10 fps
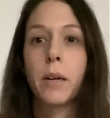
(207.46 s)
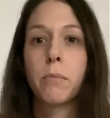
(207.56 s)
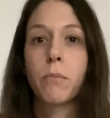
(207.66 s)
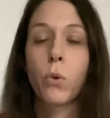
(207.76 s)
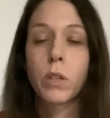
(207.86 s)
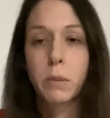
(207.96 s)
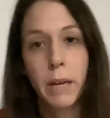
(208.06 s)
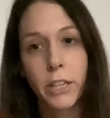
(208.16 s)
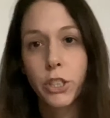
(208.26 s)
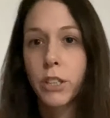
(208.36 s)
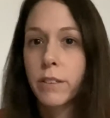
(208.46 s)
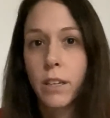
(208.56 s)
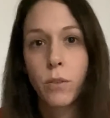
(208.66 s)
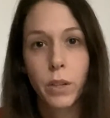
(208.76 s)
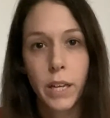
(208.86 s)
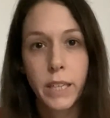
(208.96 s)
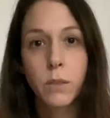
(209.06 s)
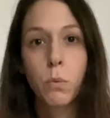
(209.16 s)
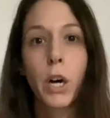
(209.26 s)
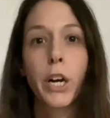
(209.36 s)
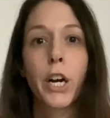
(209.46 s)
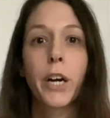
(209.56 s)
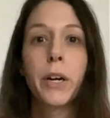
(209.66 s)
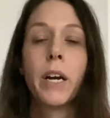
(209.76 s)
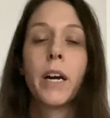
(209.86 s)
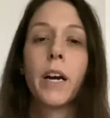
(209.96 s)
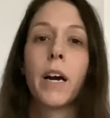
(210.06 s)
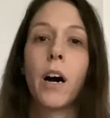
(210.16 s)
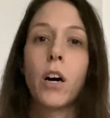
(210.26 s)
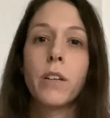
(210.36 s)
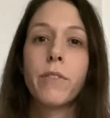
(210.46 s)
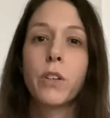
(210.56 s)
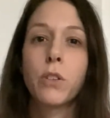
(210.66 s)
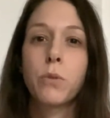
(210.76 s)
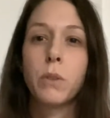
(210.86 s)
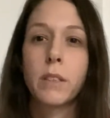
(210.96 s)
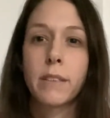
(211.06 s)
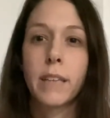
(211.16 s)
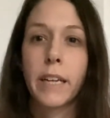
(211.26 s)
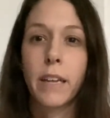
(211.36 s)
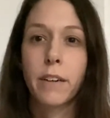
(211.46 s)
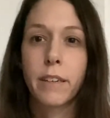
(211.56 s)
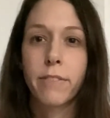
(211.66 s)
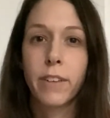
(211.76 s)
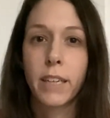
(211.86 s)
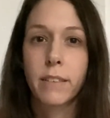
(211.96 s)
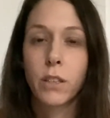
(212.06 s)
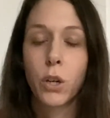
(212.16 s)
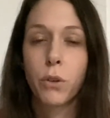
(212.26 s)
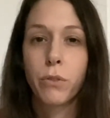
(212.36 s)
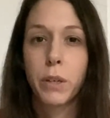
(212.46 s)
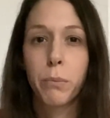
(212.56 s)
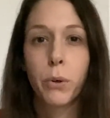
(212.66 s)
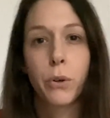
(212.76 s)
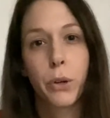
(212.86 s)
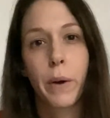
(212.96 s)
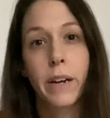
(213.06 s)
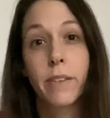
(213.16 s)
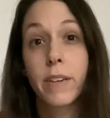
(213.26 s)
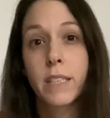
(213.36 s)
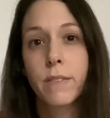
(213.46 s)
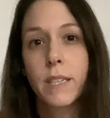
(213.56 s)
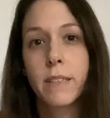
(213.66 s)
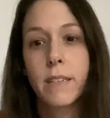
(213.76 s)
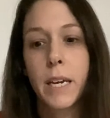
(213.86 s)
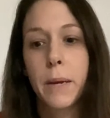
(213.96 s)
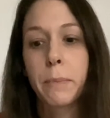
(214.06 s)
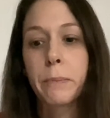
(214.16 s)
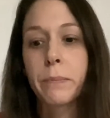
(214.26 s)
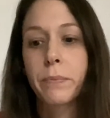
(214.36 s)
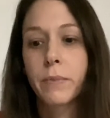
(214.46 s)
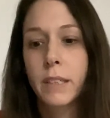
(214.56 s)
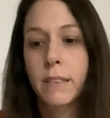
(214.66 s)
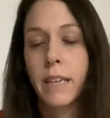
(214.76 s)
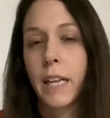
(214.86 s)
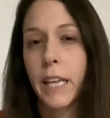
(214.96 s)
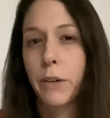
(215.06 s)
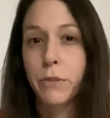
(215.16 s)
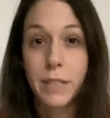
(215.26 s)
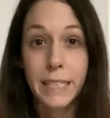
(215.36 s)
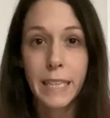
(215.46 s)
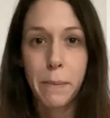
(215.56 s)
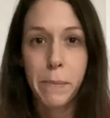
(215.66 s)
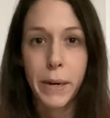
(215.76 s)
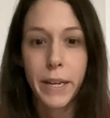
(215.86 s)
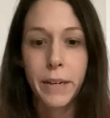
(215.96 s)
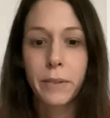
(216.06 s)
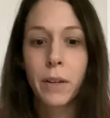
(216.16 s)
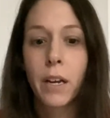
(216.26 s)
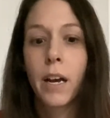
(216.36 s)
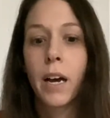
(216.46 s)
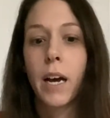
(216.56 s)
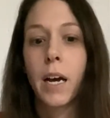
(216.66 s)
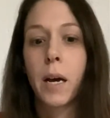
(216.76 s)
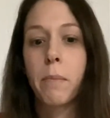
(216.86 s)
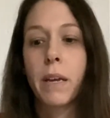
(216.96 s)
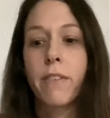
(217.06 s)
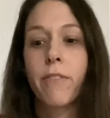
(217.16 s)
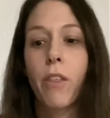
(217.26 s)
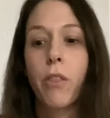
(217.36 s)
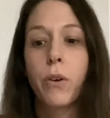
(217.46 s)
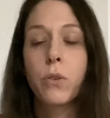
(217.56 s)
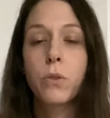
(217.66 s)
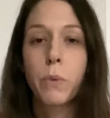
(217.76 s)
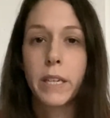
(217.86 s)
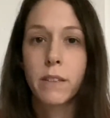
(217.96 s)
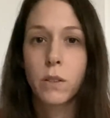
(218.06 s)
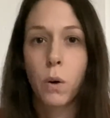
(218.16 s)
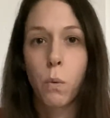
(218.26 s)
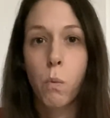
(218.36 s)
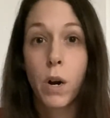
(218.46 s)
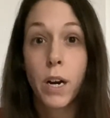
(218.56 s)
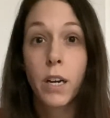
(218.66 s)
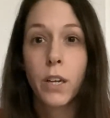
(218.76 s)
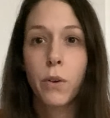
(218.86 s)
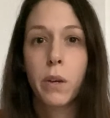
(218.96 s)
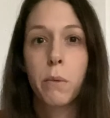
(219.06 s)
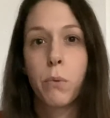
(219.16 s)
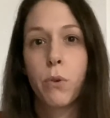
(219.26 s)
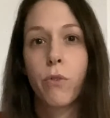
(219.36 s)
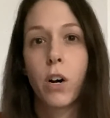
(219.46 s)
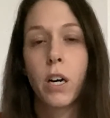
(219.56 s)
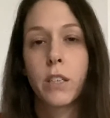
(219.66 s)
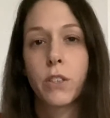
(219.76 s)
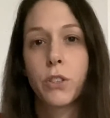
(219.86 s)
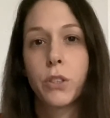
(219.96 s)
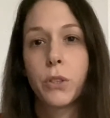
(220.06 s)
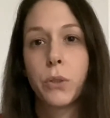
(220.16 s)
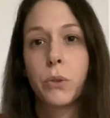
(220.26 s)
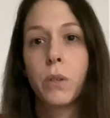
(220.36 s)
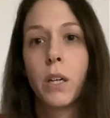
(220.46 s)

or splashing yourself with ice water. All of those will incite that reflex and hopefully pull you out of SVT. It's kind of like a reset button. If those ways don't work, you can move on to